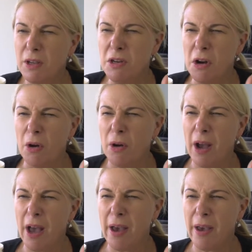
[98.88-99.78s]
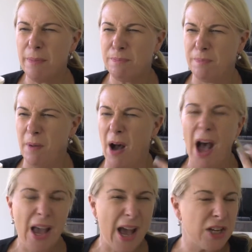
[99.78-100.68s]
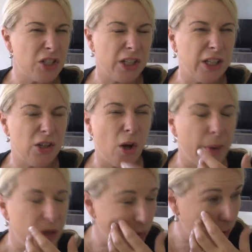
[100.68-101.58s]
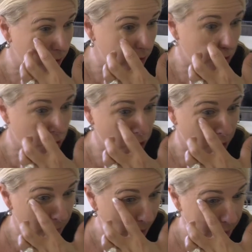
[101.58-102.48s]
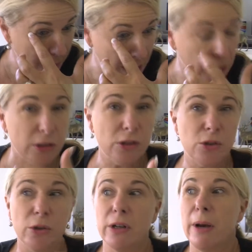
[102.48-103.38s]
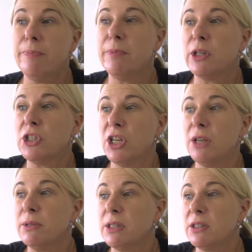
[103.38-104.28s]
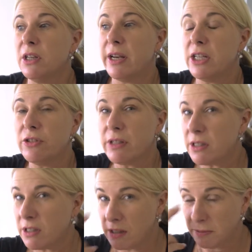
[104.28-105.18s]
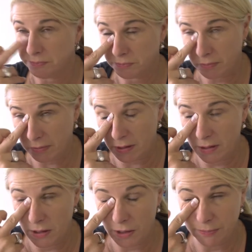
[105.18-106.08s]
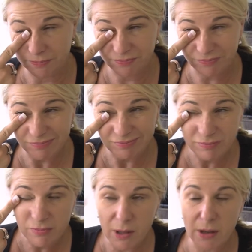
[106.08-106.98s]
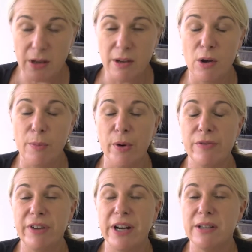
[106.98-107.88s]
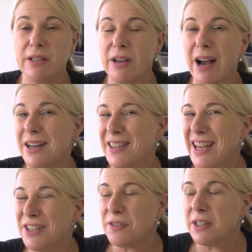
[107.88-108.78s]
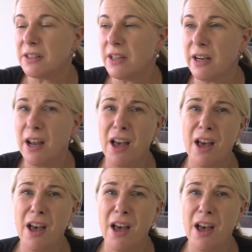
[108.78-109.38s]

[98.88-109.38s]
you know, I actually told my daughter, this is true, my eldest daughter, because she was, you know, interested in, you know, her boyfriend, you know, under the age of 16.